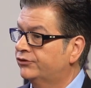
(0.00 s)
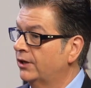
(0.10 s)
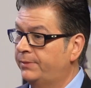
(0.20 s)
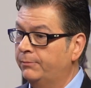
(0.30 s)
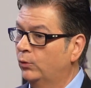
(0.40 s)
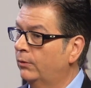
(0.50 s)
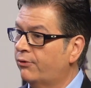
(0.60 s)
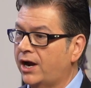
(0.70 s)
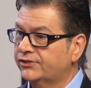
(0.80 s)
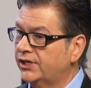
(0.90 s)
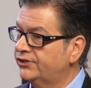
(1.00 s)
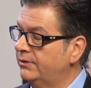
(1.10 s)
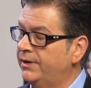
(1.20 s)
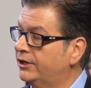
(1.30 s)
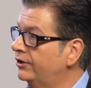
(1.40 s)
Some people will process it
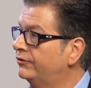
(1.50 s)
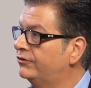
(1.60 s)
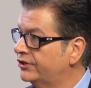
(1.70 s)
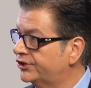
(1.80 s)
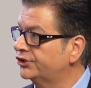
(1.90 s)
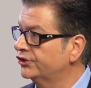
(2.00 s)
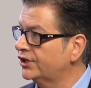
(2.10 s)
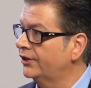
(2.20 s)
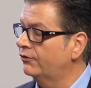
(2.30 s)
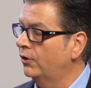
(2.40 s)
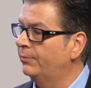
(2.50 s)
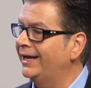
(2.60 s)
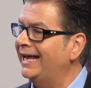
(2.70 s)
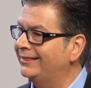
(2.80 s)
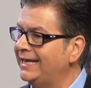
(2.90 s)
and make good decisions on their own,
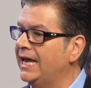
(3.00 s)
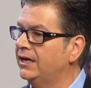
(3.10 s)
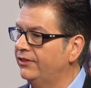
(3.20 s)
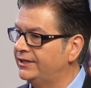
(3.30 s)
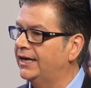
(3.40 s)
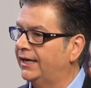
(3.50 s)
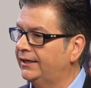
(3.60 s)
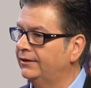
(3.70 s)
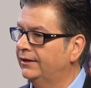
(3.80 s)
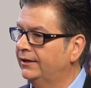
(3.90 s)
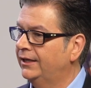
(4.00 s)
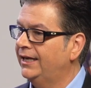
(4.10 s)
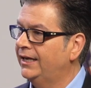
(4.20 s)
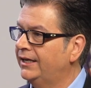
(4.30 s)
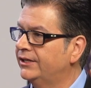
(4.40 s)
but at the end of the day,
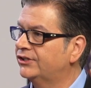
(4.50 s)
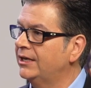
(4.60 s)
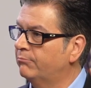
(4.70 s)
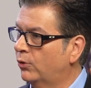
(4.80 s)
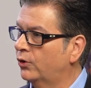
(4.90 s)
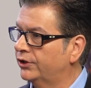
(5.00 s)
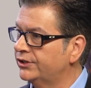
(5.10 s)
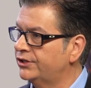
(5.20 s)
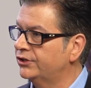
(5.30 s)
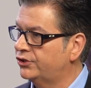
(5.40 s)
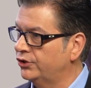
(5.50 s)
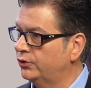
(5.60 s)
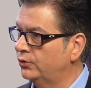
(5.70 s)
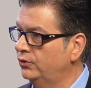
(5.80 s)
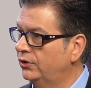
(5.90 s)
it is important
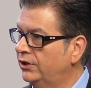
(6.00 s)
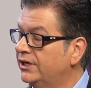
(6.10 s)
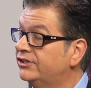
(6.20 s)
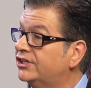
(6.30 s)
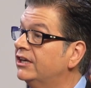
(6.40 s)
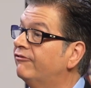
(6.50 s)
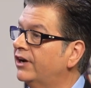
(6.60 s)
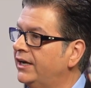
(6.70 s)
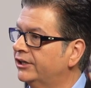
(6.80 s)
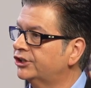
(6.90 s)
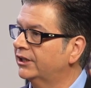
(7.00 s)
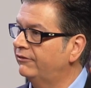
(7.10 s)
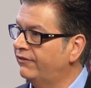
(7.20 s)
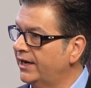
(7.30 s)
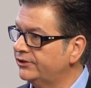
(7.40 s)
to see a financial
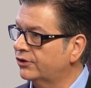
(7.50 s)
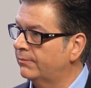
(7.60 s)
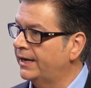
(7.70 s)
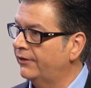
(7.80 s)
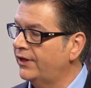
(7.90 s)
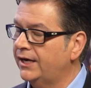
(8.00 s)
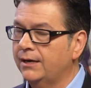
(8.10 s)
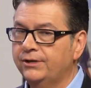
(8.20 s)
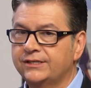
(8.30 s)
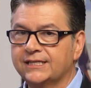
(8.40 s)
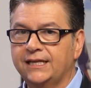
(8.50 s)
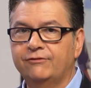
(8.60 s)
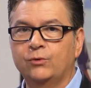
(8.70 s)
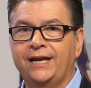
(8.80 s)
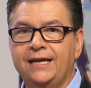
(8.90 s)
advisor about that. And I'm going to tell
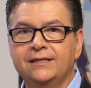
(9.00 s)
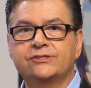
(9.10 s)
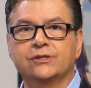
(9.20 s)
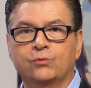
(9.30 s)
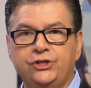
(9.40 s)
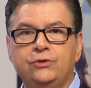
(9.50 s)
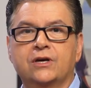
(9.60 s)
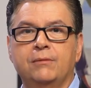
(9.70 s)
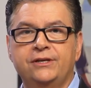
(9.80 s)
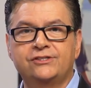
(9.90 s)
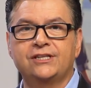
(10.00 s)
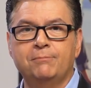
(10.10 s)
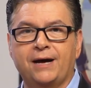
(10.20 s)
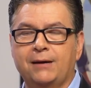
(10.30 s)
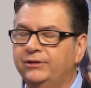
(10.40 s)
everyone, hey, listen, when you come and see
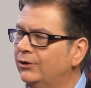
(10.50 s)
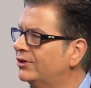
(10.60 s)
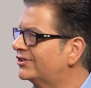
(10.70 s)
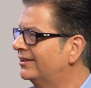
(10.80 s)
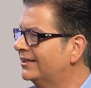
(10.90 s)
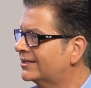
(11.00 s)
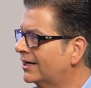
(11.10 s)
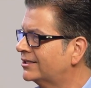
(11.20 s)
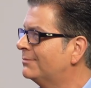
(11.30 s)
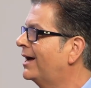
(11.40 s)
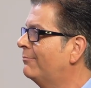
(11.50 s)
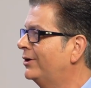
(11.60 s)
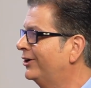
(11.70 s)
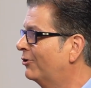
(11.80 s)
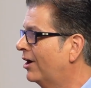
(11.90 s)
Bob and Louis and the entire team, I've
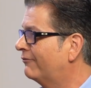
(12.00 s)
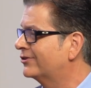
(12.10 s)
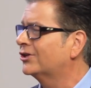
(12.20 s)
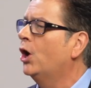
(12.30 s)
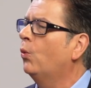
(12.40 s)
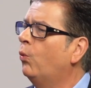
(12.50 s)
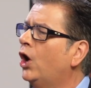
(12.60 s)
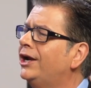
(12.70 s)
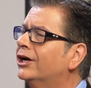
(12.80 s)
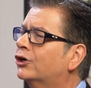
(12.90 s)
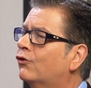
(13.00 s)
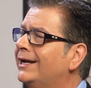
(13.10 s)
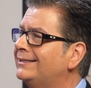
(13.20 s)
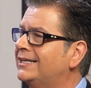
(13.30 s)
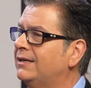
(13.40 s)
been to your office. What a
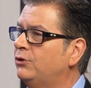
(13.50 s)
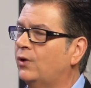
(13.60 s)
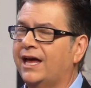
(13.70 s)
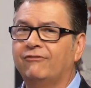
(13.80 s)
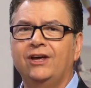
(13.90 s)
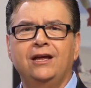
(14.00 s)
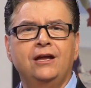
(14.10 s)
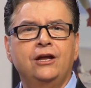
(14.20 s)
great team you have.